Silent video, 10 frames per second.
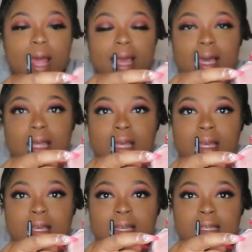like
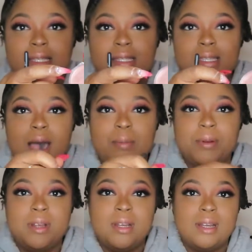
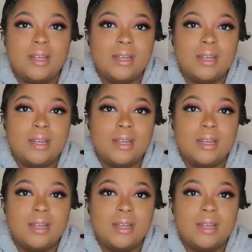stopper.